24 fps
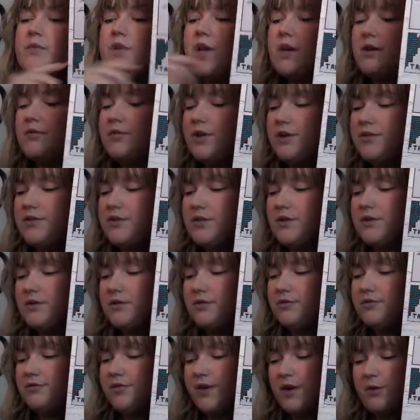I've got the
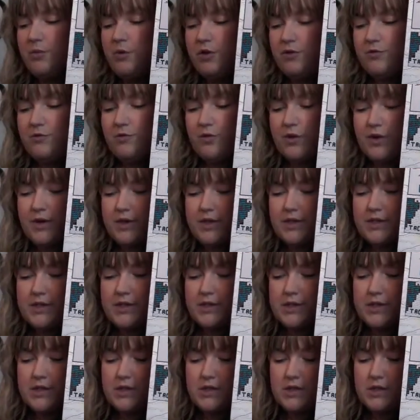fabric for
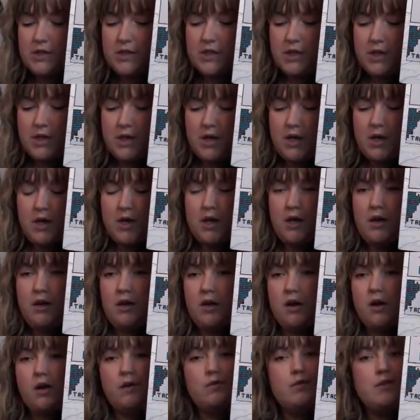it.
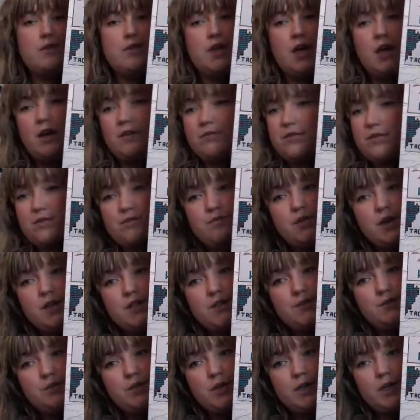Obviously I have the threads
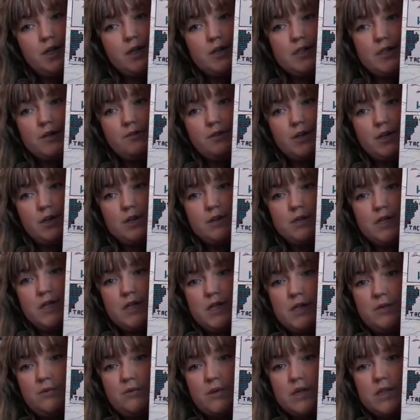for it because I've already done
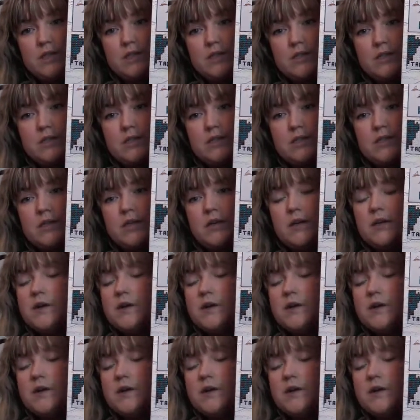it once.